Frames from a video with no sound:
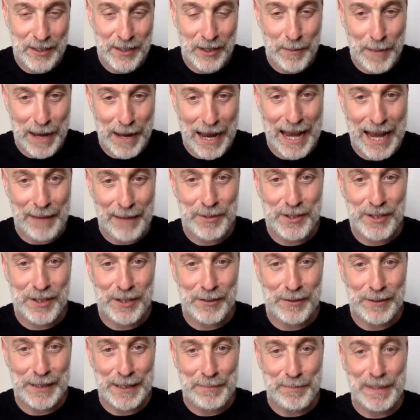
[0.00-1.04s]
I'm
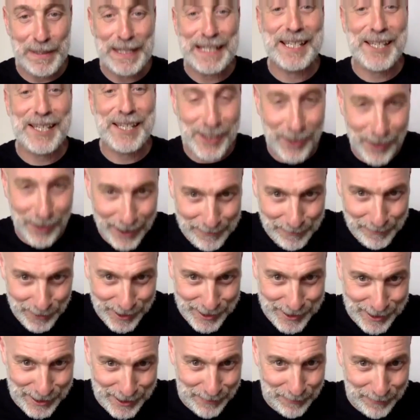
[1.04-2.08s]
absolutely beside
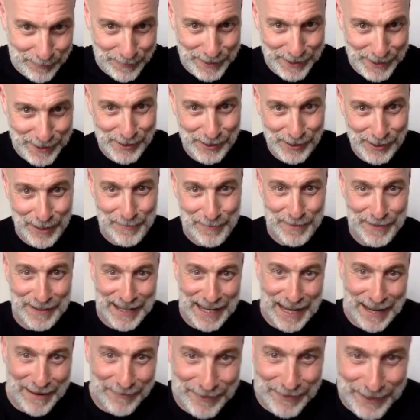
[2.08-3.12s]
myself with excitement at
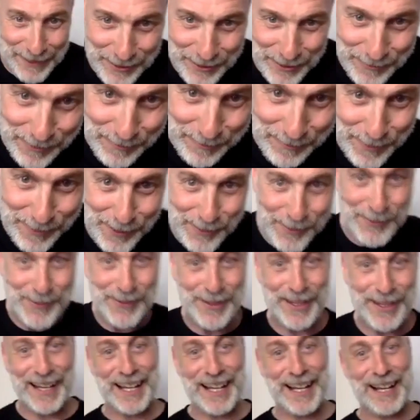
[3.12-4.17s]
having you on
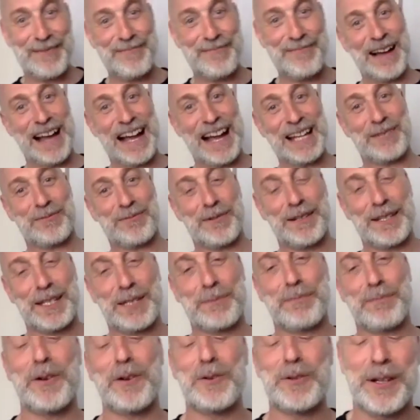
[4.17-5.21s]
board. As we
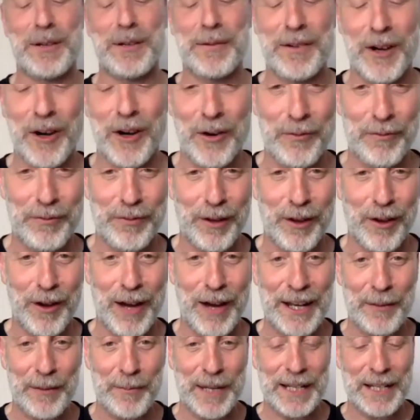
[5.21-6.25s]
spoke
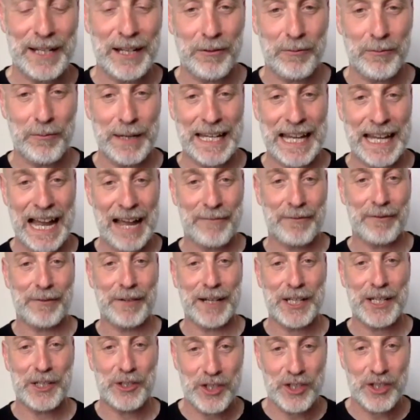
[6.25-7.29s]
offline, I mean, we have a
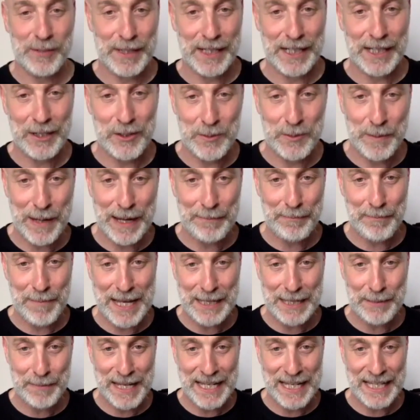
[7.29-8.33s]
relationship that goes back
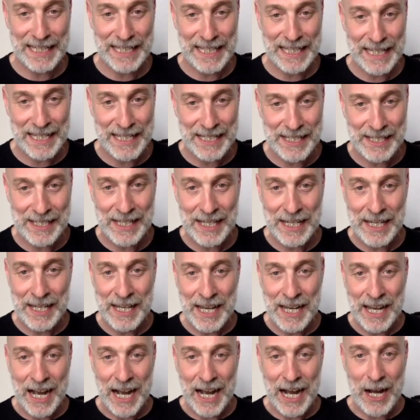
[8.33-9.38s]
many, many years.
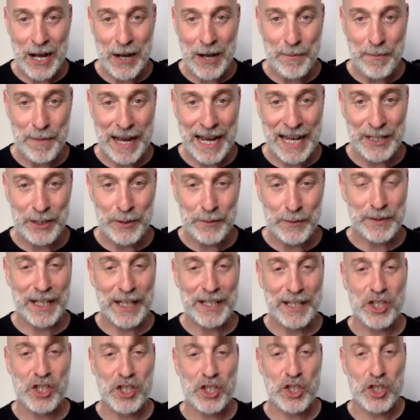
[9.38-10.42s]
And you've
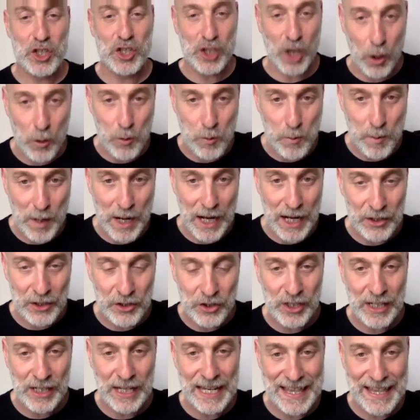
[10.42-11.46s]
done so
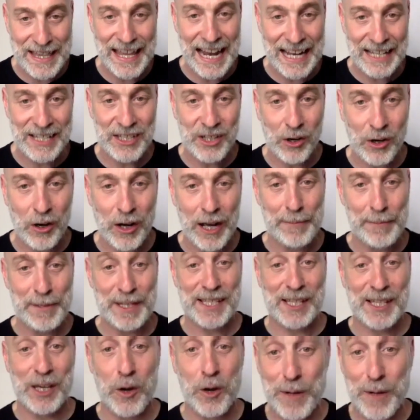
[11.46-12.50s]
much in that time and
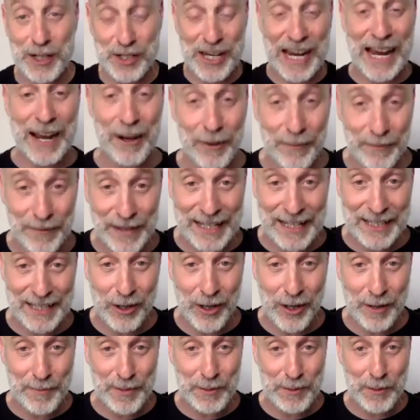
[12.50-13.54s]
so much out of that
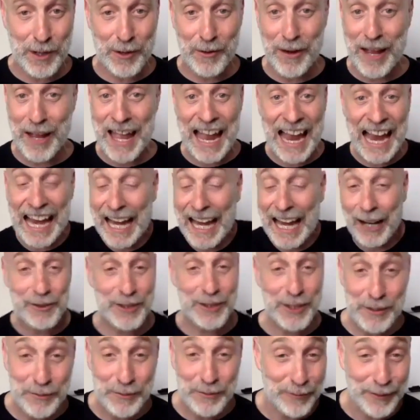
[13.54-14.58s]
time as well. How
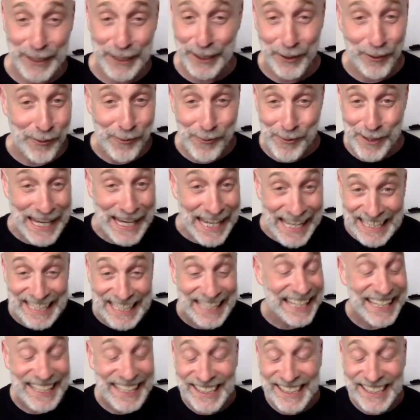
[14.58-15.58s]
do you fit it all in?